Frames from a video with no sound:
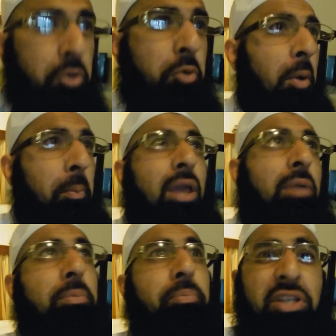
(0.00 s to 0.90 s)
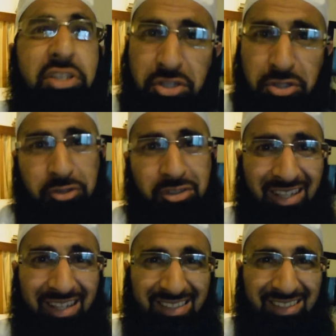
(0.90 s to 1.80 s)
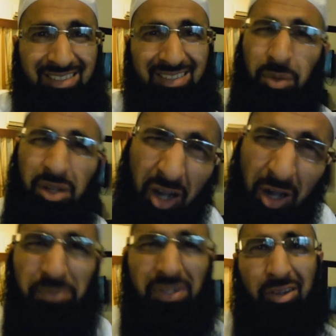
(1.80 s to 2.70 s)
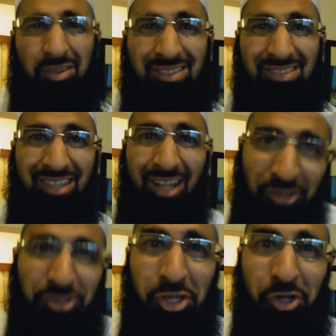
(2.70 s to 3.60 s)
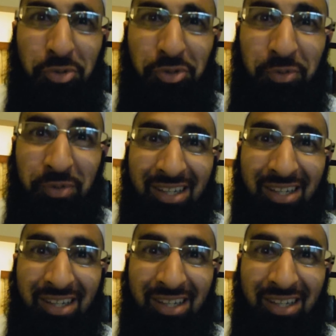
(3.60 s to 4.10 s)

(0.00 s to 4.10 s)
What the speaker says: don't know what a baby pigeon looks like. Well, calm down. I'll show you.